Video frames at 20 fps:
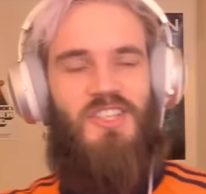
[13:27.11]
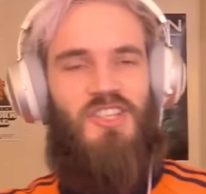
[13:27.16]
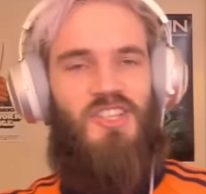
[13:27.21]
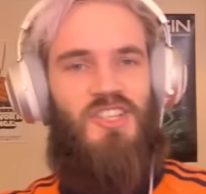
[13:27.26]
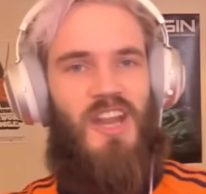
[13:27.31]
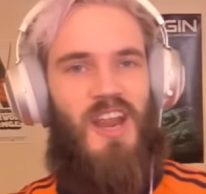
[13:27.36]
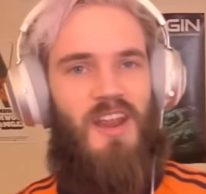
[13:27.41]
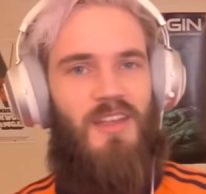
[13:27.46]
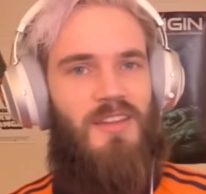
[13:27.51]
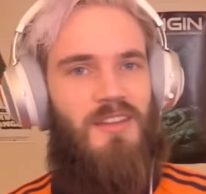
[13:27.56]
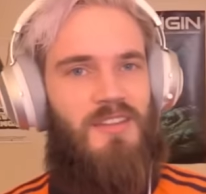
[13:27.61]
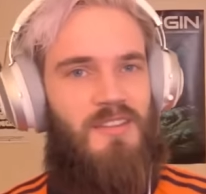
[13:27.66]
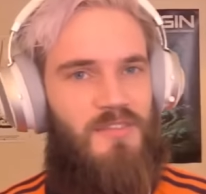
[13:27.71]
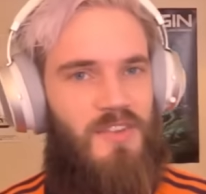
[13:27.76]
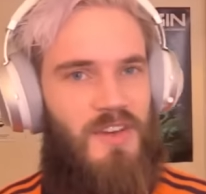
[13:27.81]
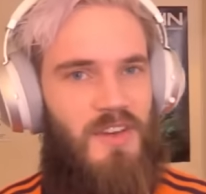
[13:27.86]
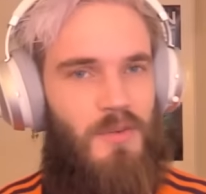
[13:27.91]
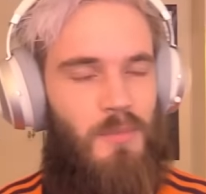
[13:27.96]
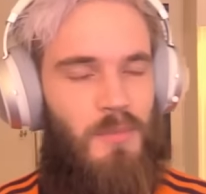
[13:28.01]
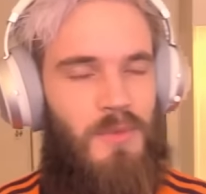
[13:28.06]
Share this
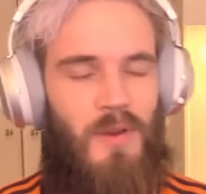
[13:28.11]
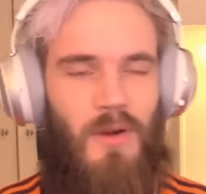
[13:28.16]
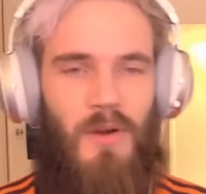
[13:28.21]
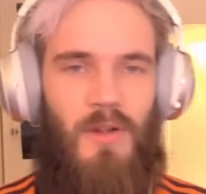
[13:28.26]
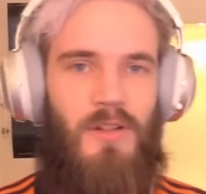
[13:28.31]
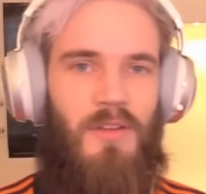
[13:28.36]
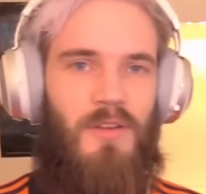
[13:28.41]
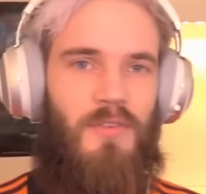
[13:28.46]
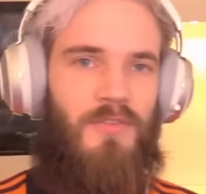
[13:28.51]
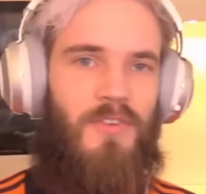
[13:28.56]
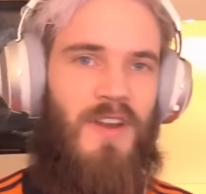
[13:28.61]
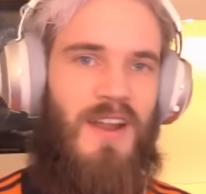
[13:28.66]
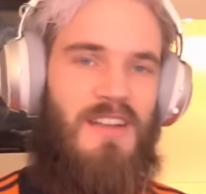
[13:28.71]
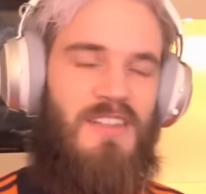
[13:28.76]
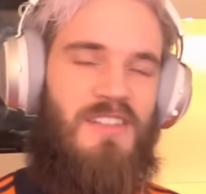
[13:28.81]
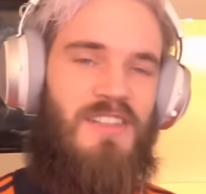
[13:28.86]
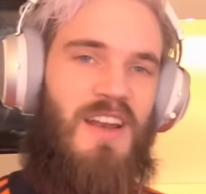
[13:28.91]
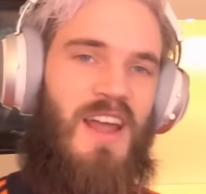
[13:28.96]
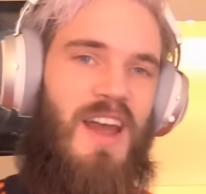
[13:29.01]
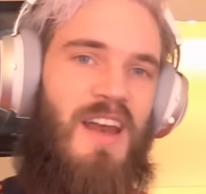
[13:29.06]
video with all your
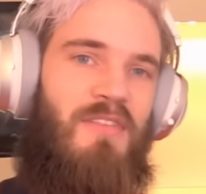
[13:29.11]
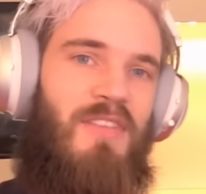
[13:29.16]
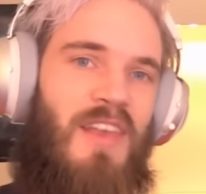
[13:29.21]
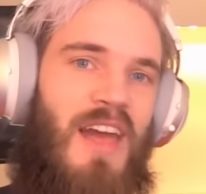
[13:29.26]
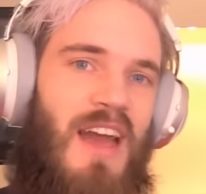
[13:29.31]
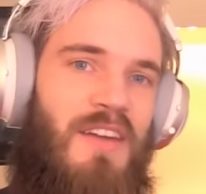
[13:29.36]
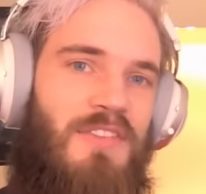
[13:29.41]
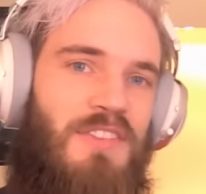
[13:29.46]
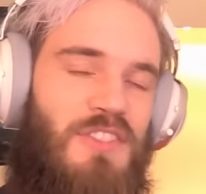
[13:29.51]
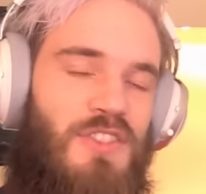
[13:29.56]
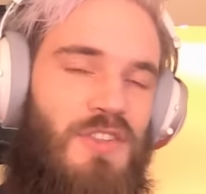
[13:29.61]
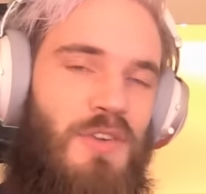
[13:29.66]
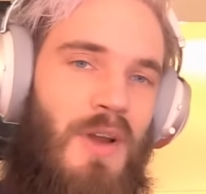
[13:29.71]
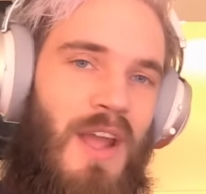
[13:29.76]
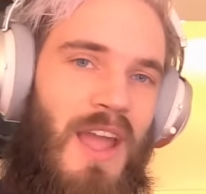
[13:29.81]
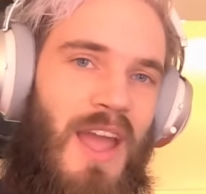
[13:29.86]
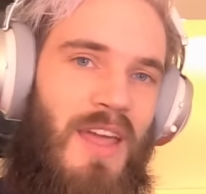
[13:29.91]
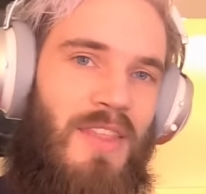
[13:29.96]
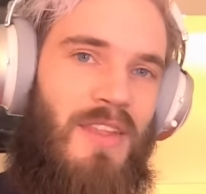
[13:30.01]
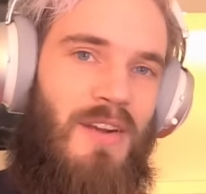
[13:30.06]
friends and have laughs
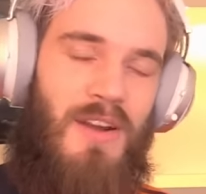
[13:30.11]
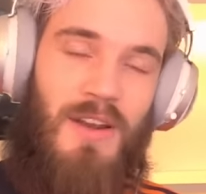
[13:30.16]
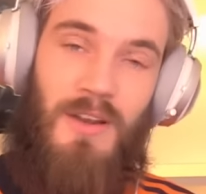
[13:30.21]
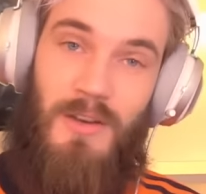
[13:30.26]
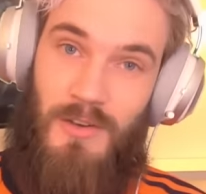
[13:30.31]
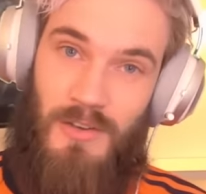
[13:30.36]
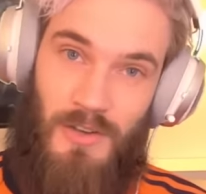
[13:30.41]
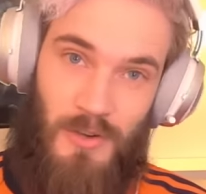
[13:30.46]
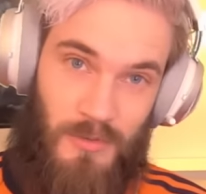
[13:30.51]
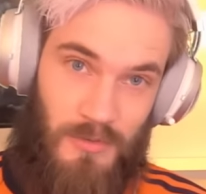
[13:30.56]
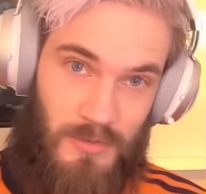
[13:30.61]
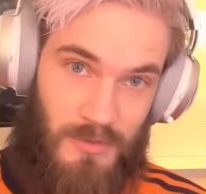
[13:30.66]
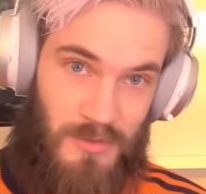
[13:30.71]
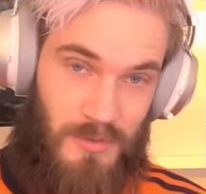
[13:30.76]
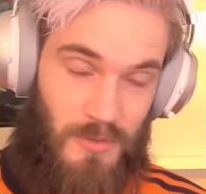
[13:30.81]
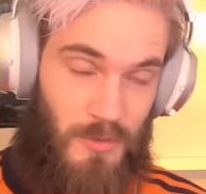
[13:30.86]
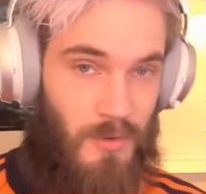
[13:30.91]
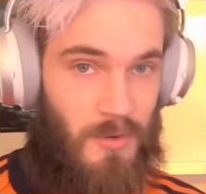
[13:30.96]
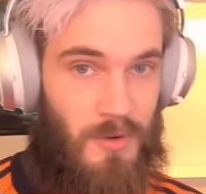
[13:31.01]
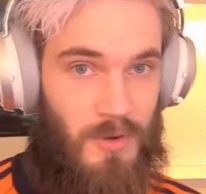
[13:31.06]
together and don't
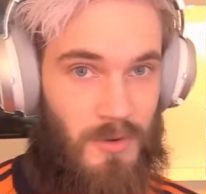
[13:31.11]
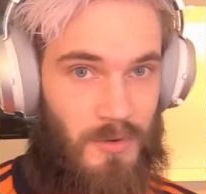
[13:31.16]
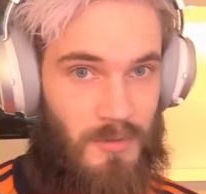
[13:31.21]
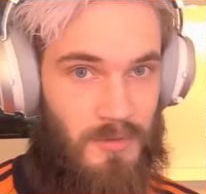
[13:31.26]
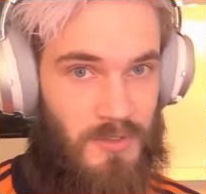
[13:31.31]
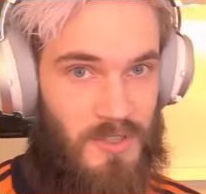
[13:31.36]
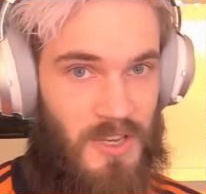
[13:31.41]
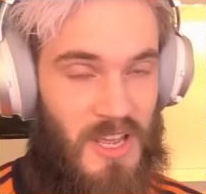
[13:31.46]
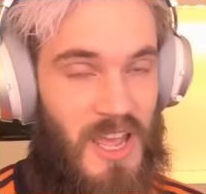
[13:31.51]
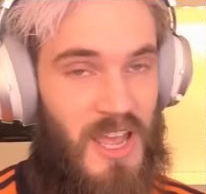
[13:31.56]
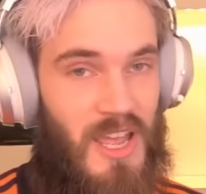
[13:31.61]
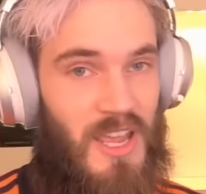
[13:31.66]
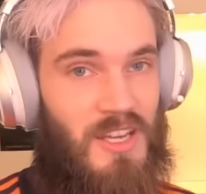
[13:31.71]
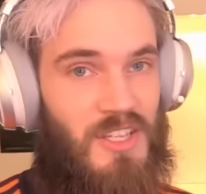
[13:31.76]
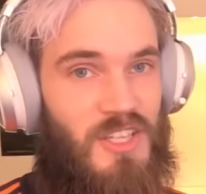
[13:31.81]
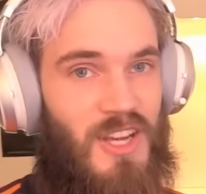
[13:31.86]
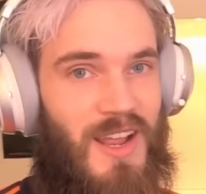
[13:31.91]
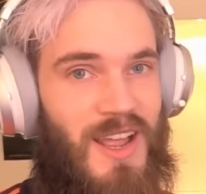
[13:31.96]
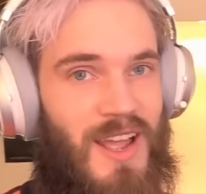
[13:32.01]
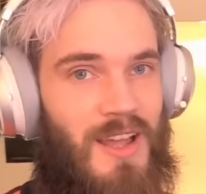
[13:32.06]
or don't.
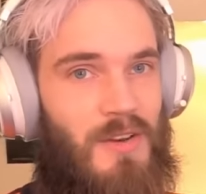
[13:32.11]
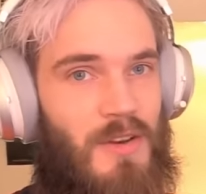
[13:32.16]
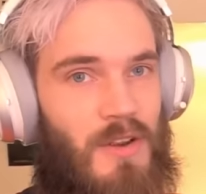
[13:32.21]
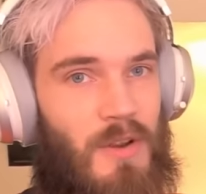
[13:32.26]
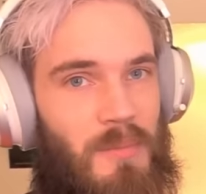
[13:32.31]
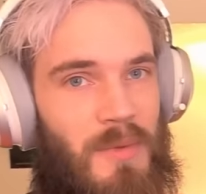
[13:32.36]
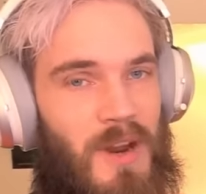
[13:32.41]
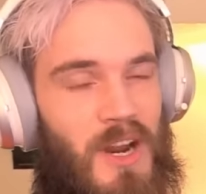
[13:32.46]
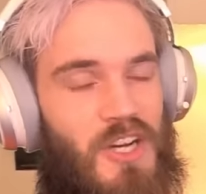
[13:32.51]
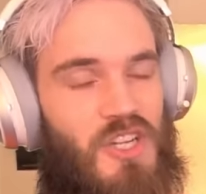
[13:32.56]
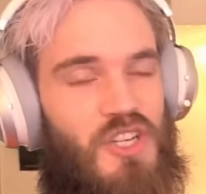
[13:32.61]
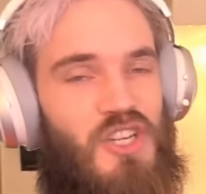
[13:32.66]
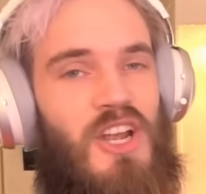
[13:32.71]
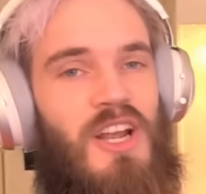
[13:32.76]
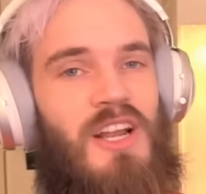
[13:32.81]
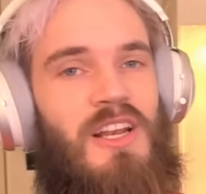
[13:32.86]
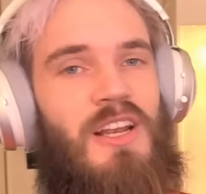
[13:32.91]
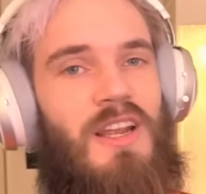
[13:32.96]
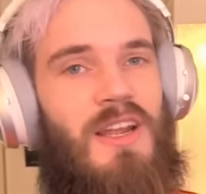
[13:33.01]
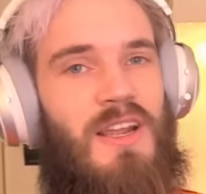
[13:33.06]
Check out new merch,
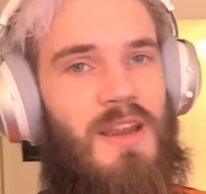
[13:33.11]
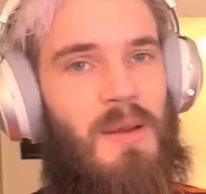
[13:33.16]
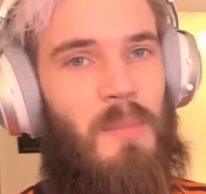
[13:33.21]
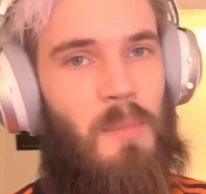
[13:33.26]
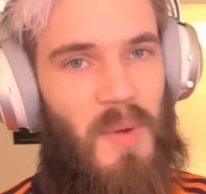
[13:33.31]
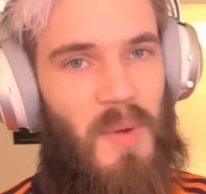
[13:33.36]
link in